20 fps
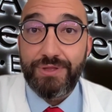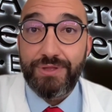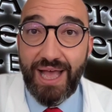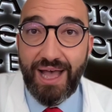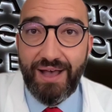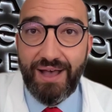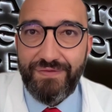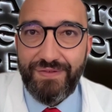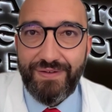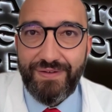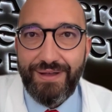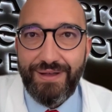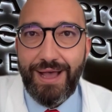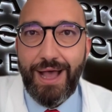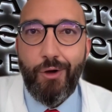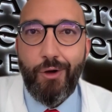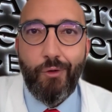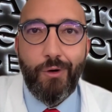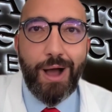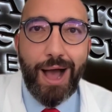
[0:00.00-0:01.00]
tough,
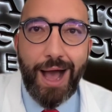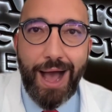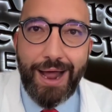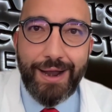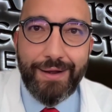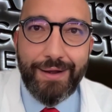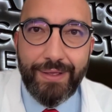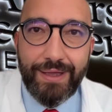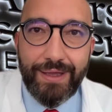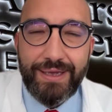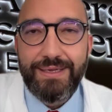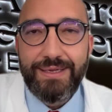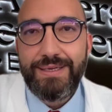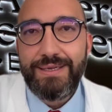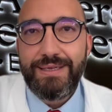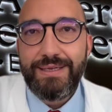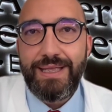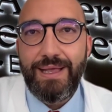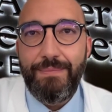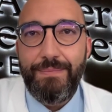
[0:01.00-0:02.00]
how hard
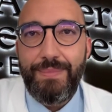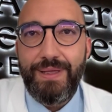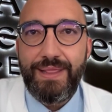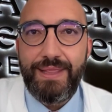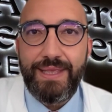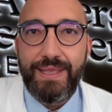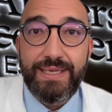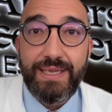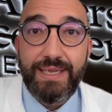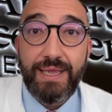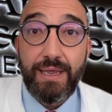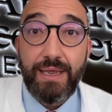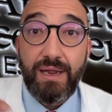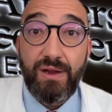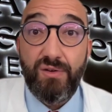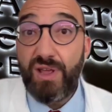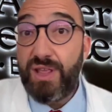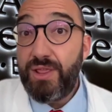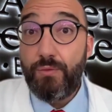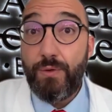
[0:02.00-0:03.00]
can be this
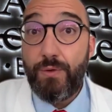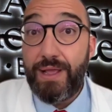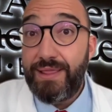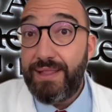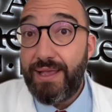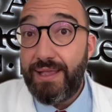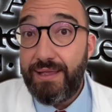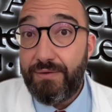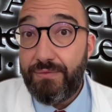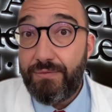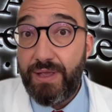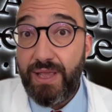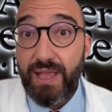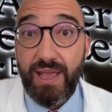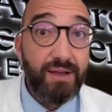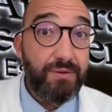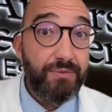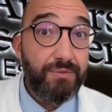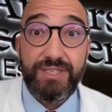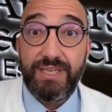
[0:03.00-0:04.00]
grade 1
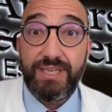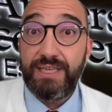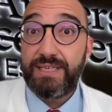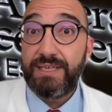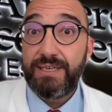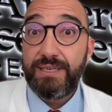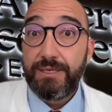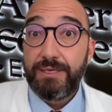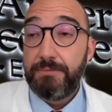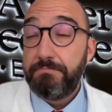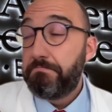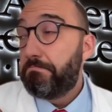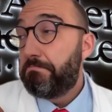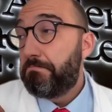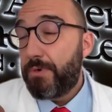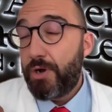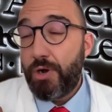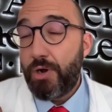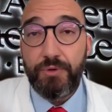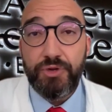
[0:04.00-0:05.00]
diarrhea, which is
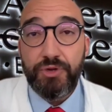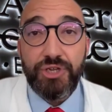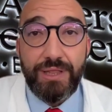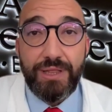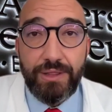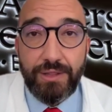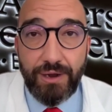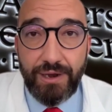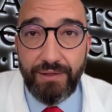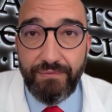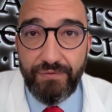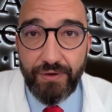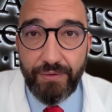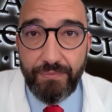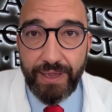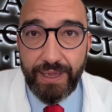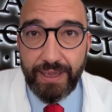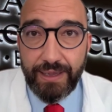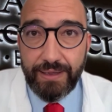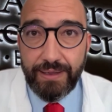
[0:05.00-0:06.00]
almost indolent for
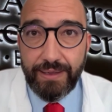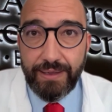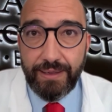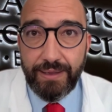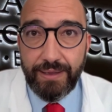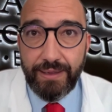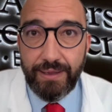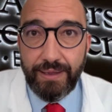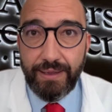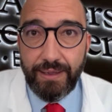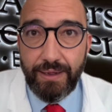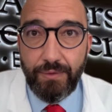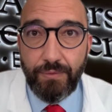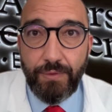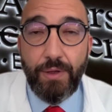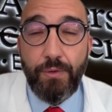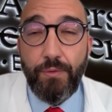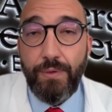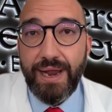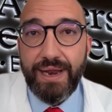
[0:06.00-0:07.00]
me?
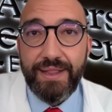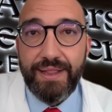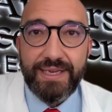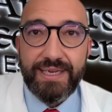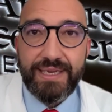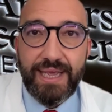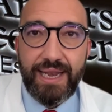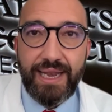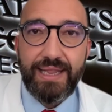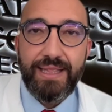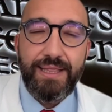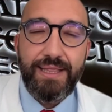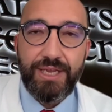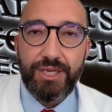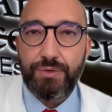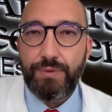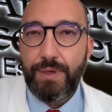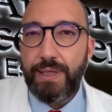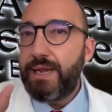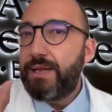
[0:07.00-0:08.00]
When we are designing
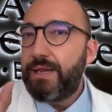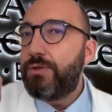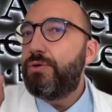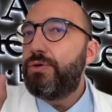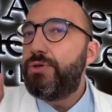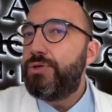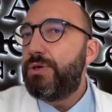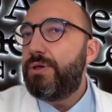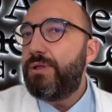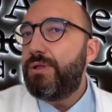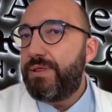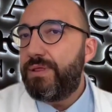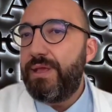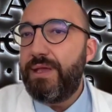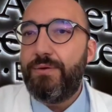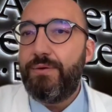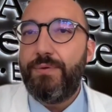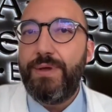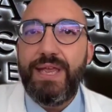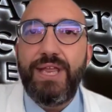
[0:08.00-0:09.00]
this trial, do you
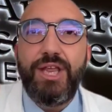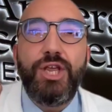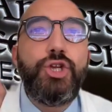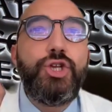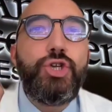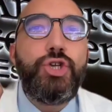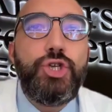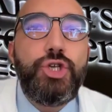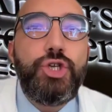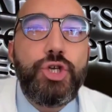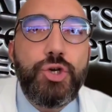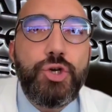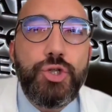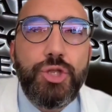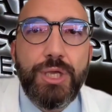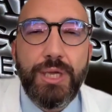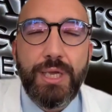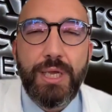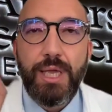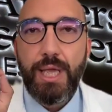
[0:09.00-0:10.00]
think we
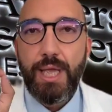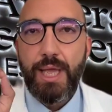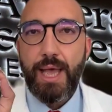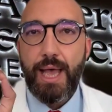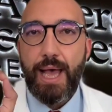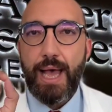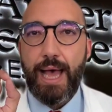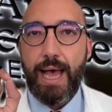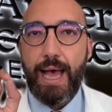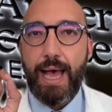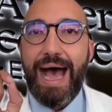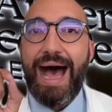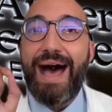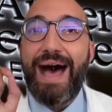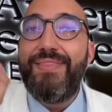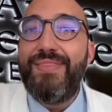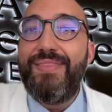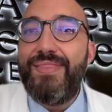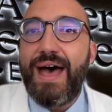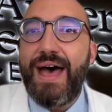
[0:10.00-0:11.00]
should
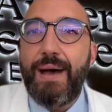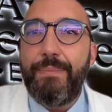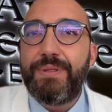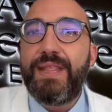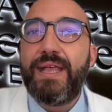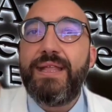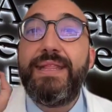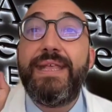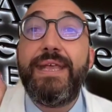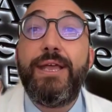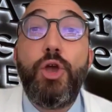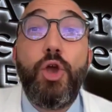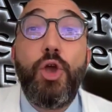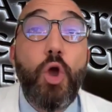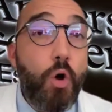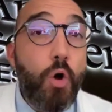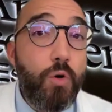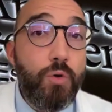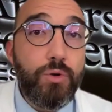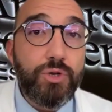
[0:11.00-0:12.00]
adapt the
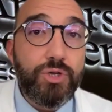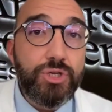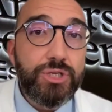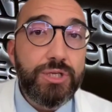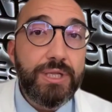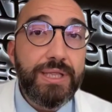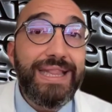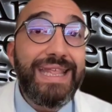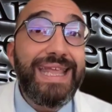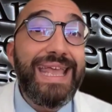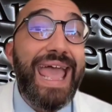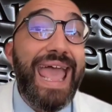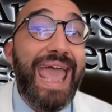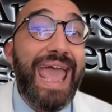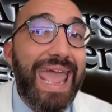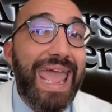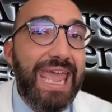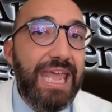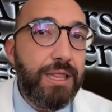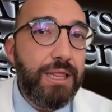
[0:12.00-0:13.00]
goals, the
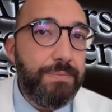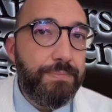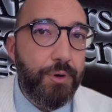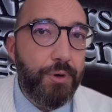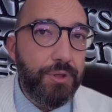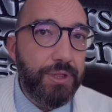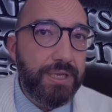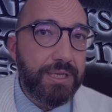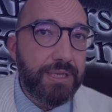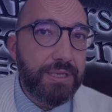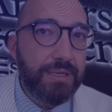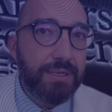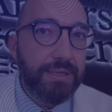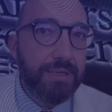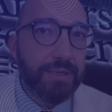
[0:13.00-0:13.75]
endpoints